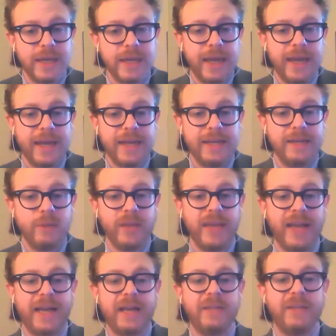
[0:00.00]
And we
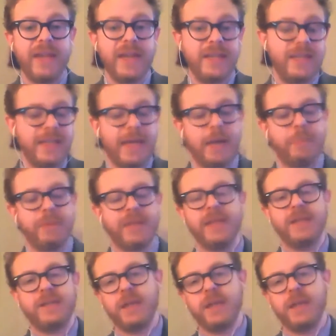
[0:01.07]
have 18 applicants,